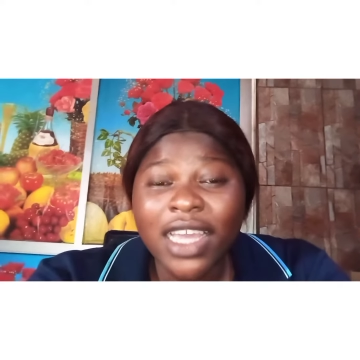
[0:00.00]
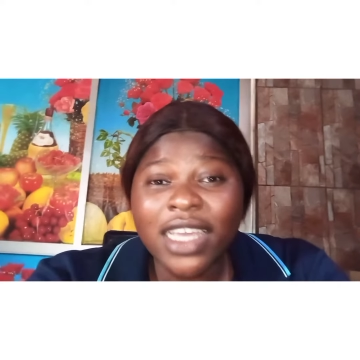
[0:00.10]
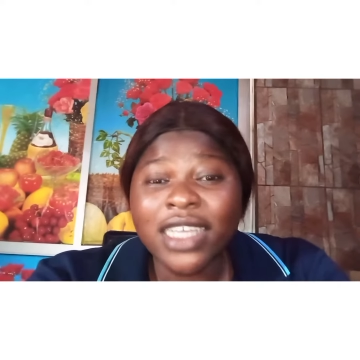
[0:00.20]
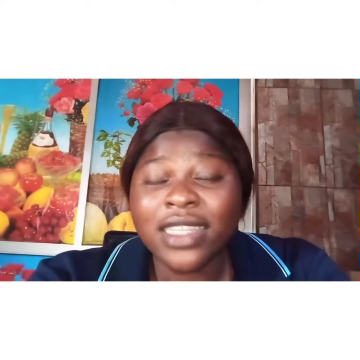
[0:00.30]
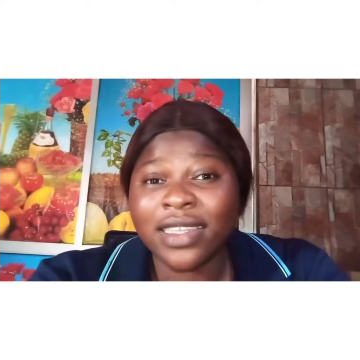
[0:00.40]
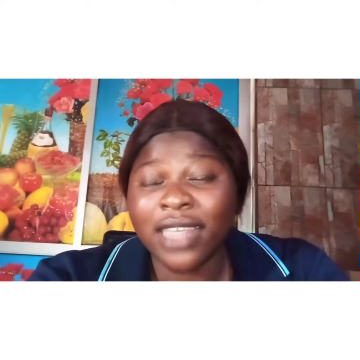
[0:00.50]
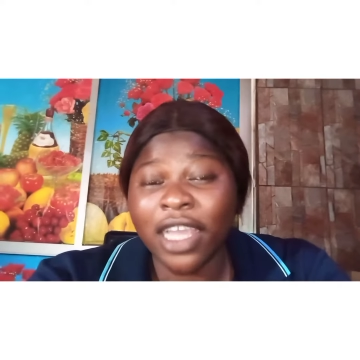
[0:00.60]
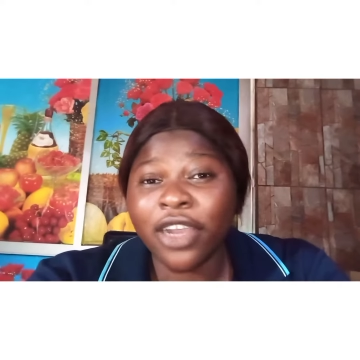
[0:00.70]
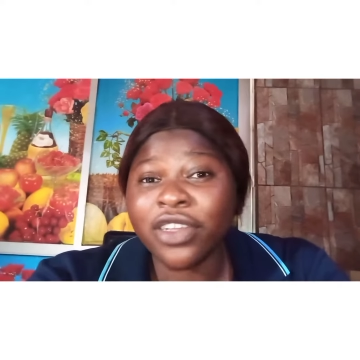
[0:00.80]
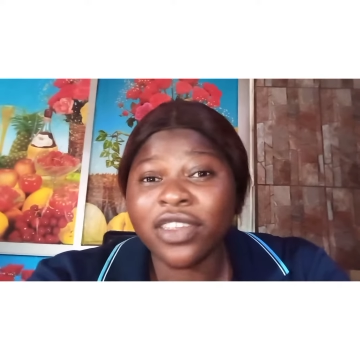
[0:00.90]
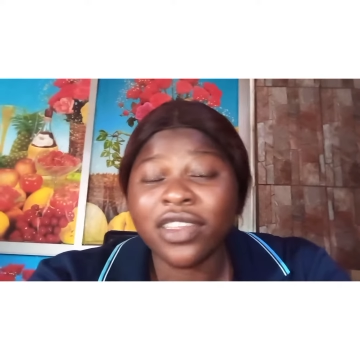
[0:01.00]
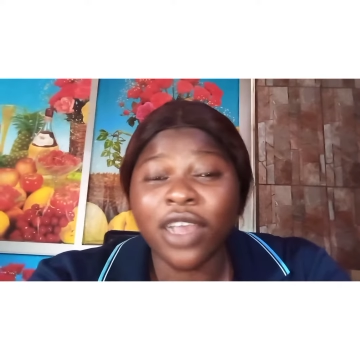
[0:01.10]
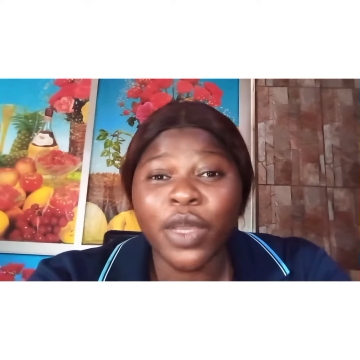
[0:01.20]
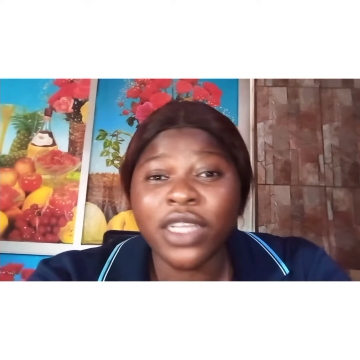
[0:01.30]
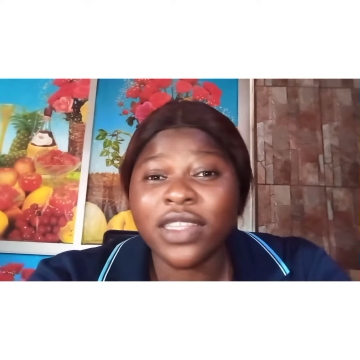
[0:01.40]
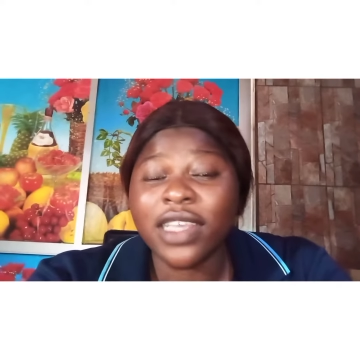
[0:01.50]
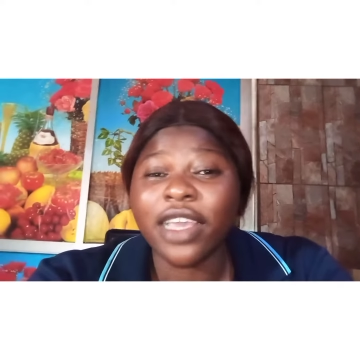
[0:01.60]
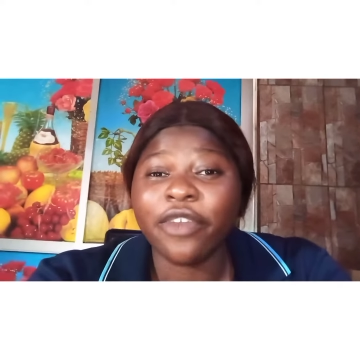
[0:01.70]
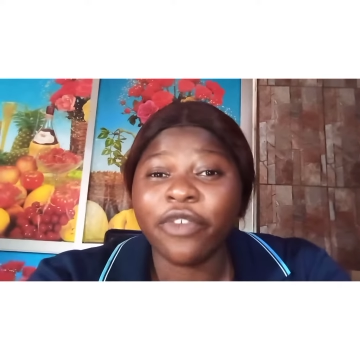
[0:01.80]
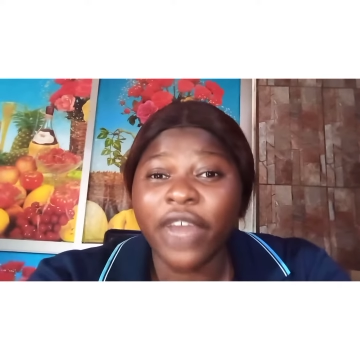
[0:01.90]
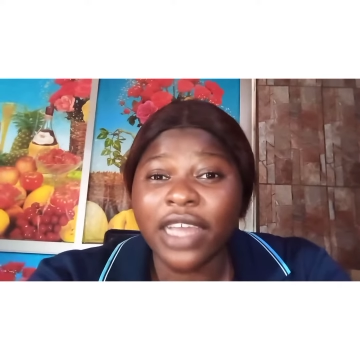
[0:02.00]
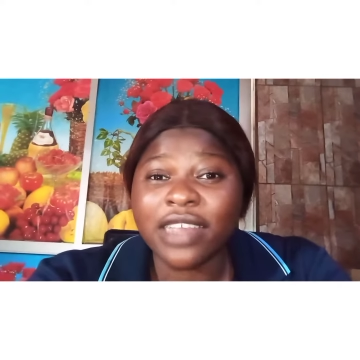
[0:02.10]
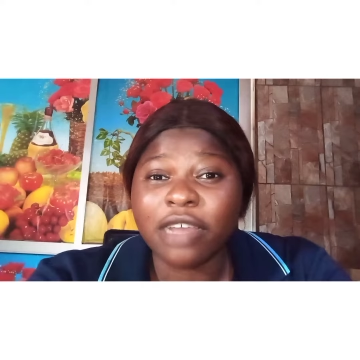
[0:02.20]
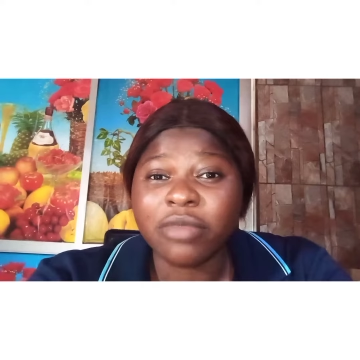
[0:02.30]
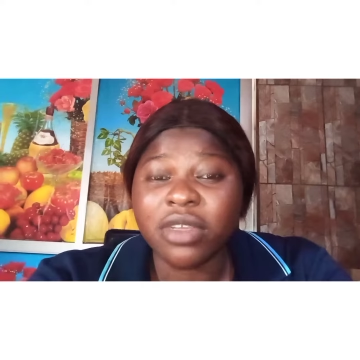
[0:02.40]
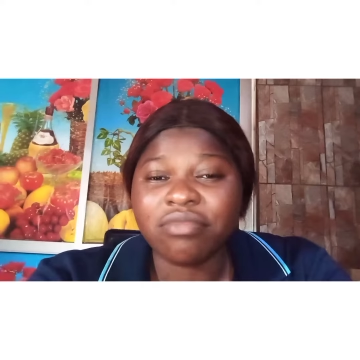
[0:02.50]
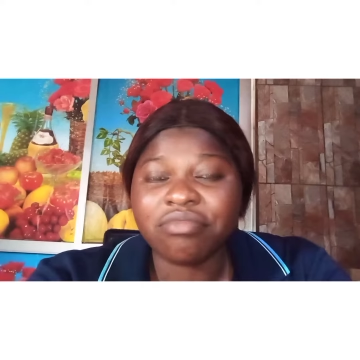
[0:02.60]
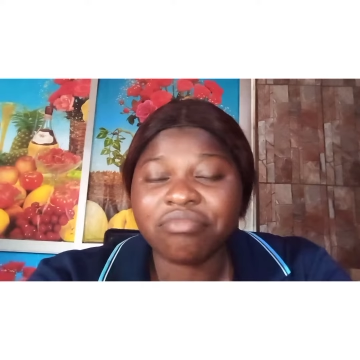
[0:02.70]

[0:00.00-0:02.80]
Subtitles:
It increases our intake in vitamin,